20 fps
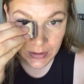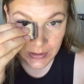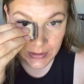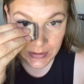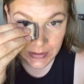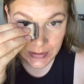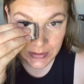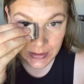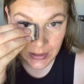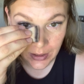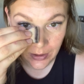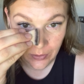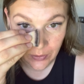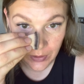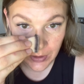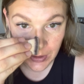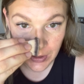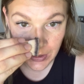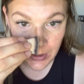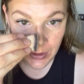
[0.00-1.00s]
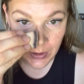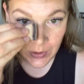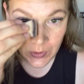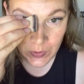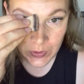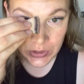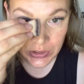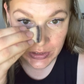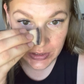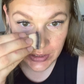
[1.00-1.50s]
So
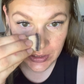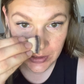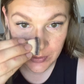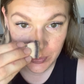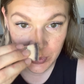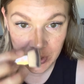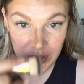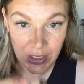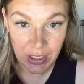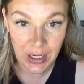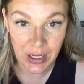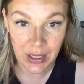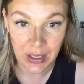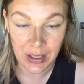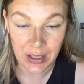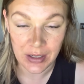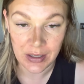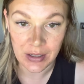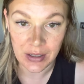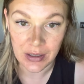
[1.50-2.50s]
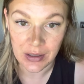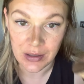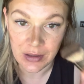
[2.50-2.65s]
we're just gonna put that on